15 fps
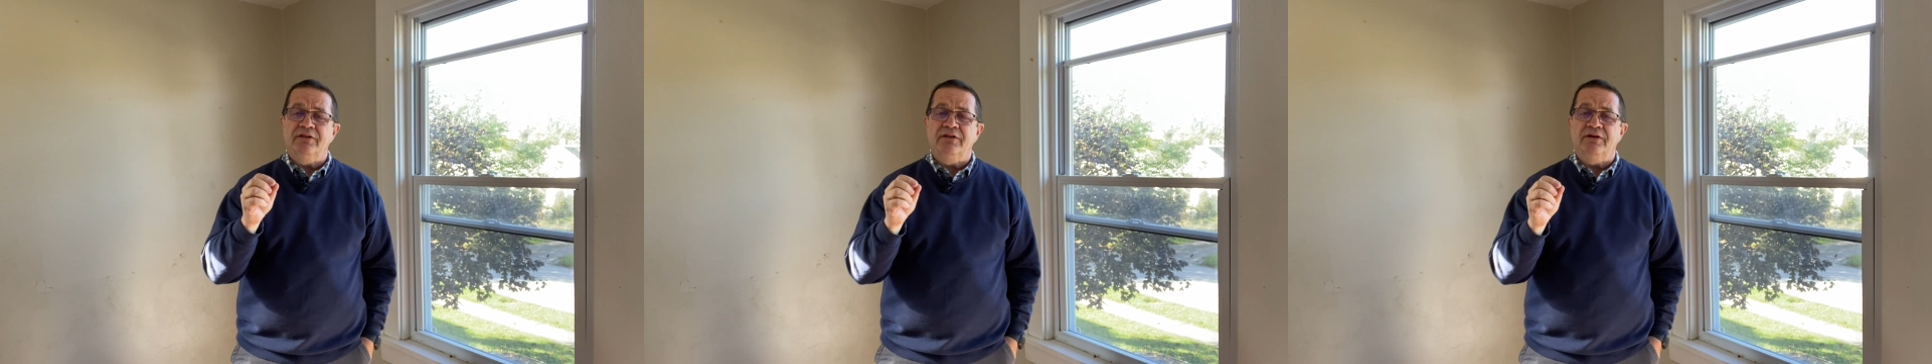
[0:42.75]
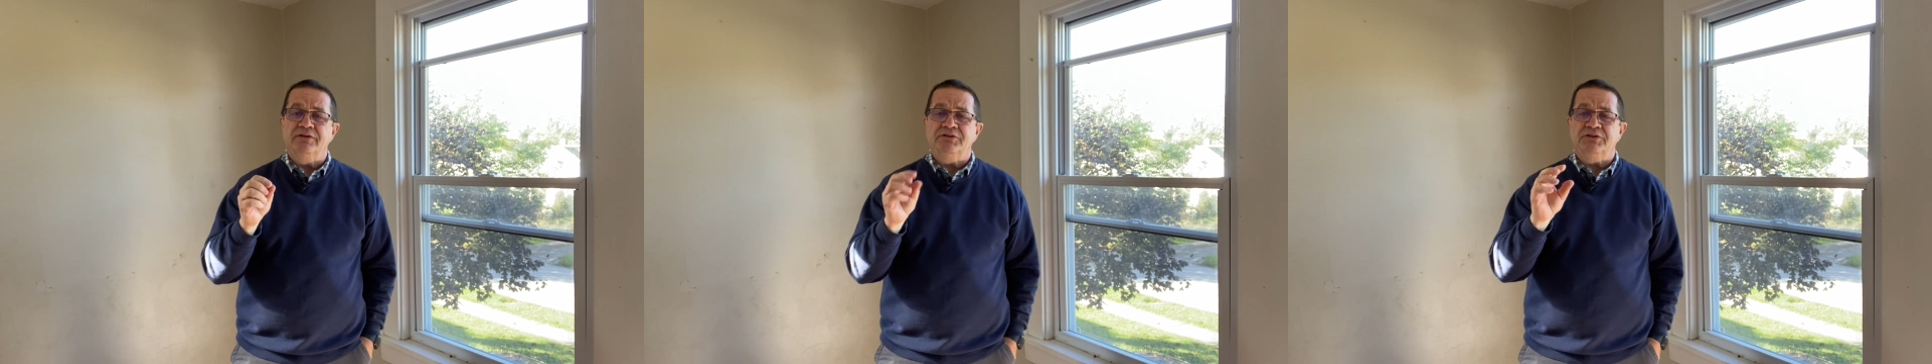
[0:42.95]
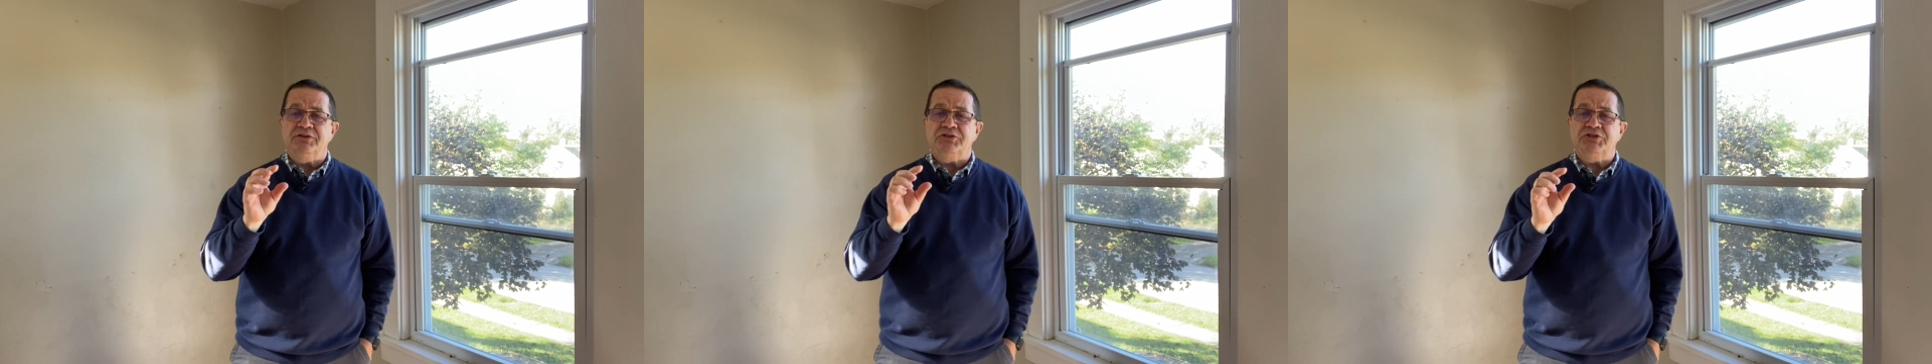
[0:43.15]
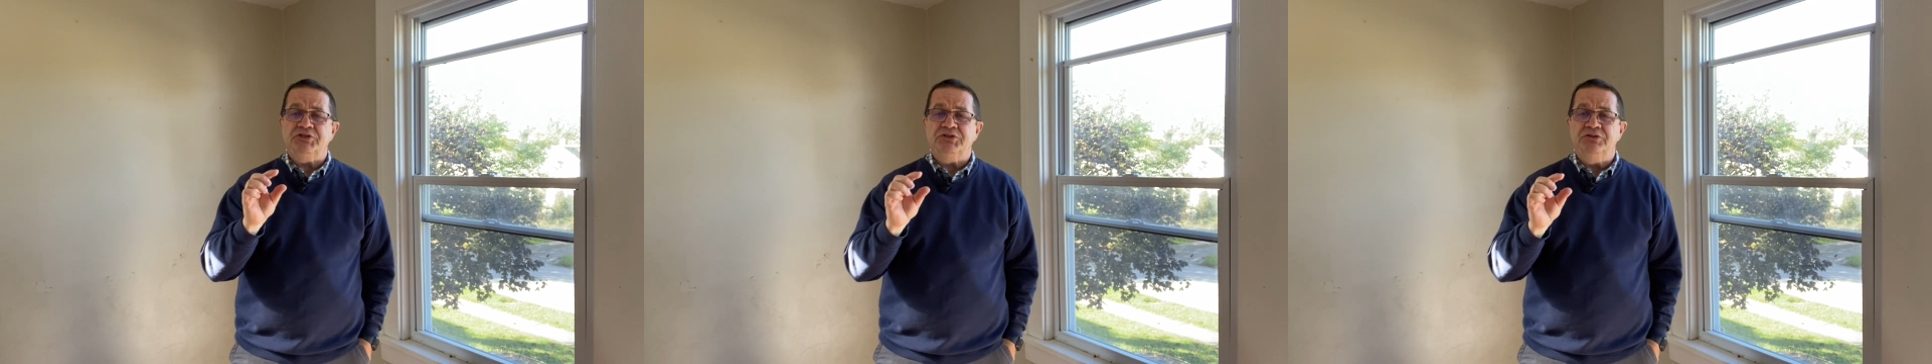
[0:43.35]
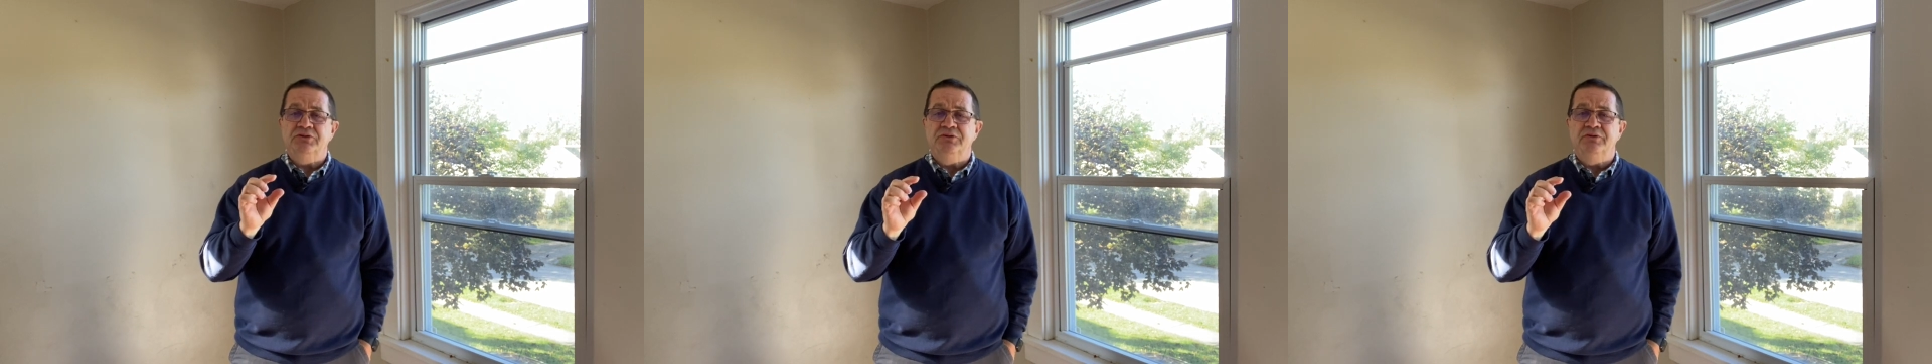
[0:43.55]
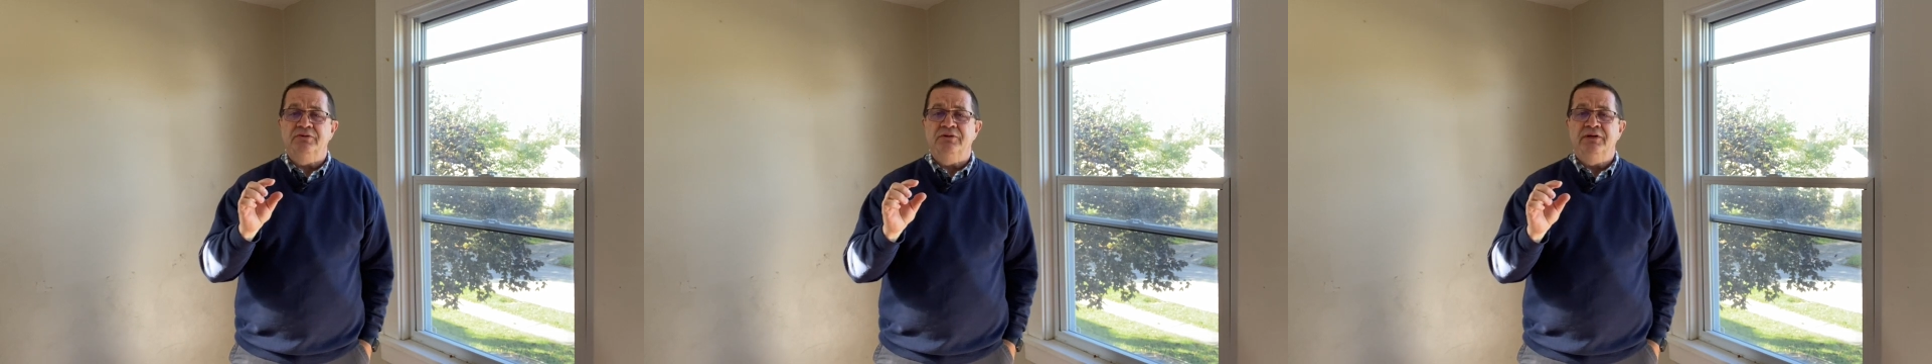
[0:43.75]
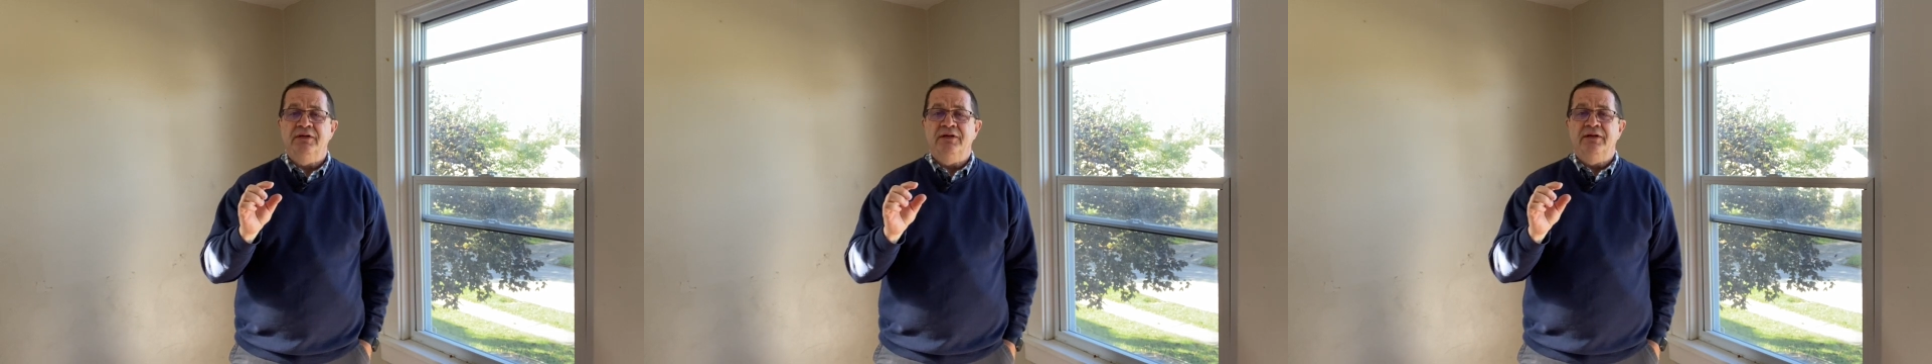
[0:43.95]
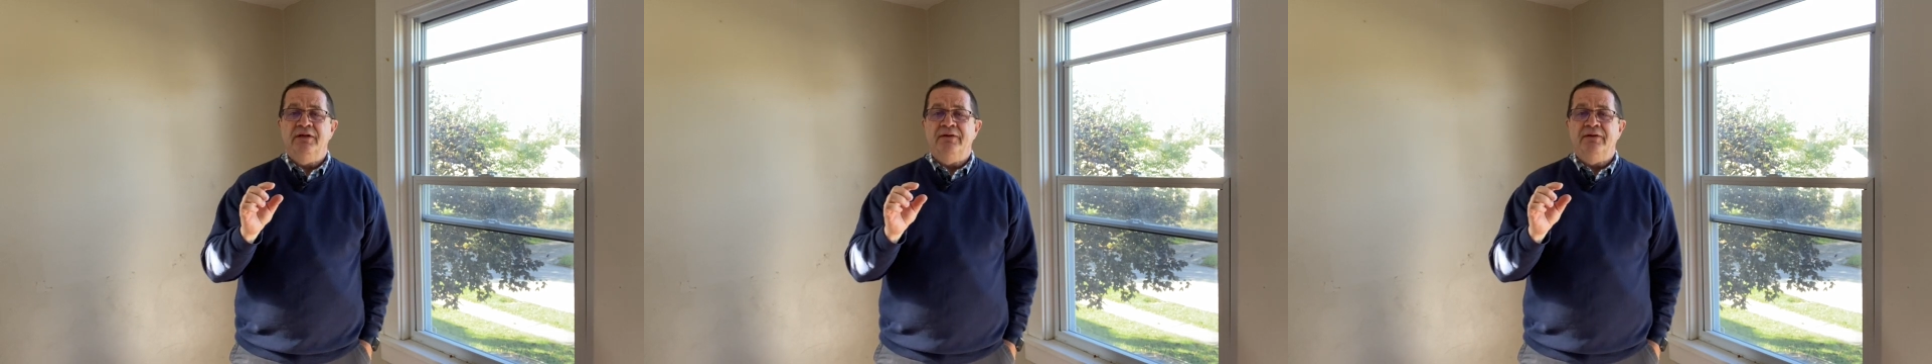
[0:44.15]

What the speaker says: in there to the shoe.